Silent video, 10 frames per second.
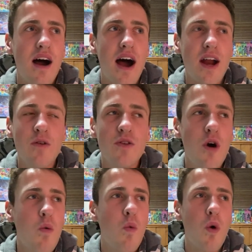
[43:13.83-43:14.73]
I don't know
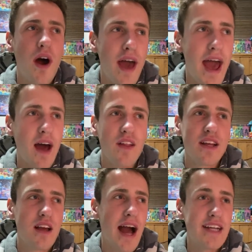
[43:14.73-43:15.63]
what ha-
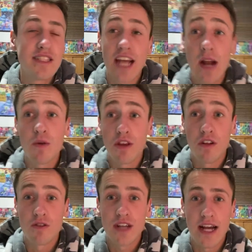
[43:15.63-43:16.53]
like I stayed with all
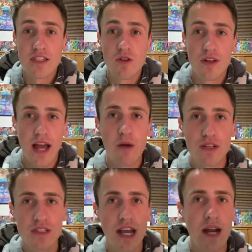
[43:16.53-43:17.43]
those guys too. Like I
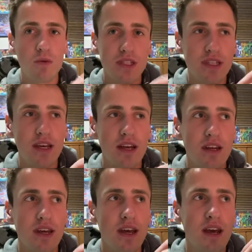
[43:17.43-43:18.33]
was staying with
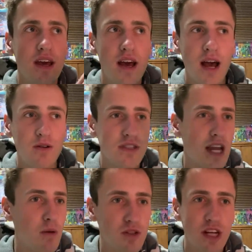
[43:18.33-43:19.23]
CND, I was
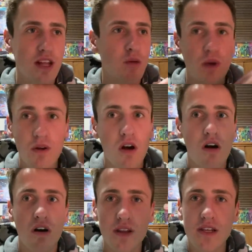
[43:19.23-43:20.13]
staying with J- like we were
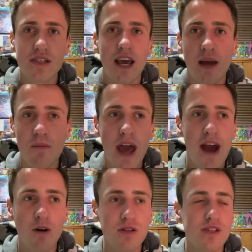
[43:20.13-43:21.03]
all in the same
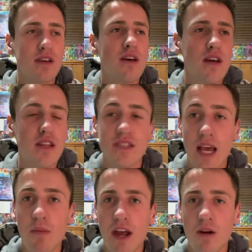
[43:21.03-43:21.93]
house, the
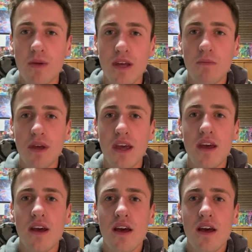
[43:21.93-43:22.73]
same Airbnb.